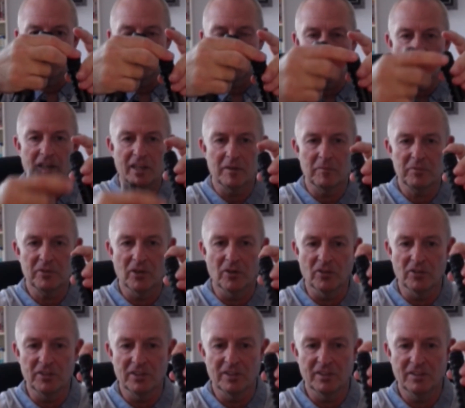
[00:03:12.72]
it clipped
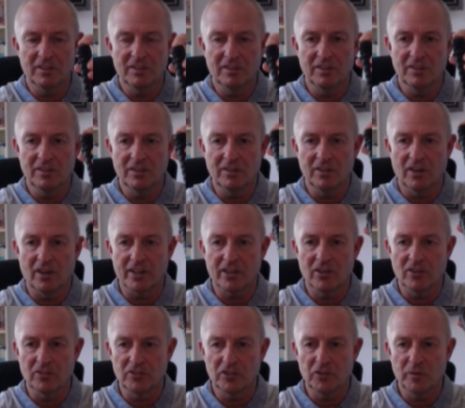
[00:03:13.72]
on I
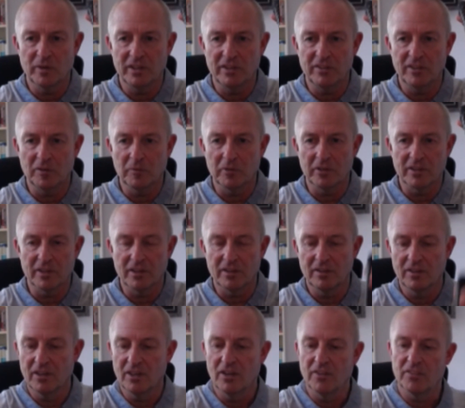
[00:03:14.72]
can't do anything with it.
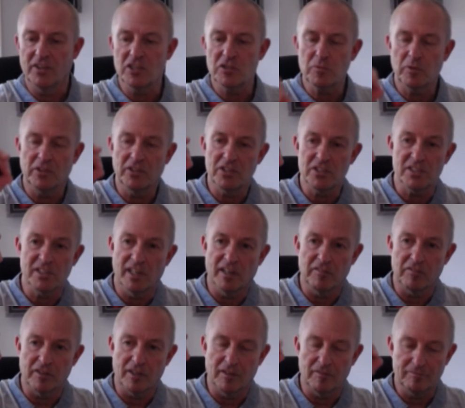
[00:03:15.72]
This one doesn't have
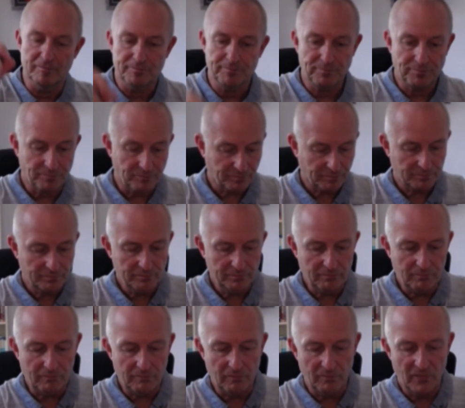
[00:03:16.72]
that.
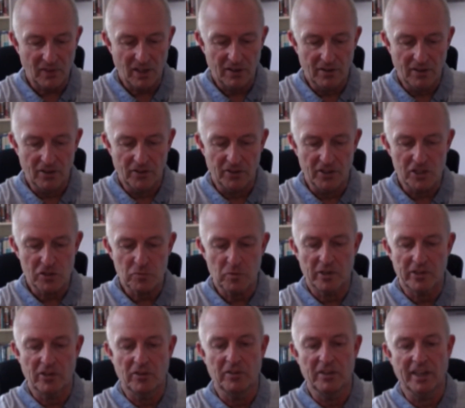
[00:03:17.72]
This one
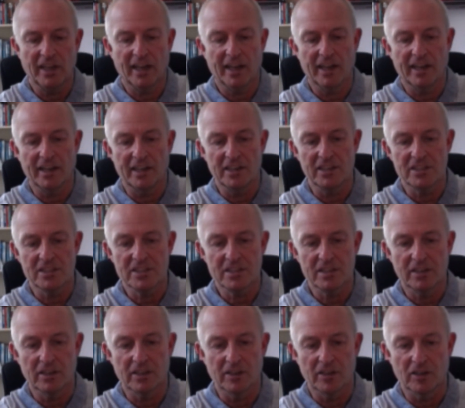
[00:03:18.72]
only has
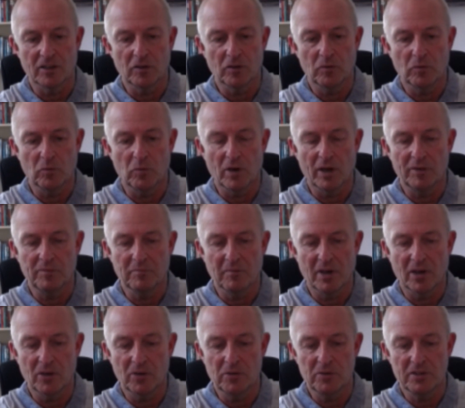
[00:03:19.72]
one
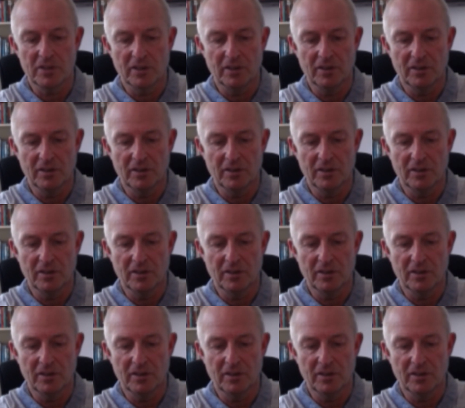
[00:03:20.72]
mode,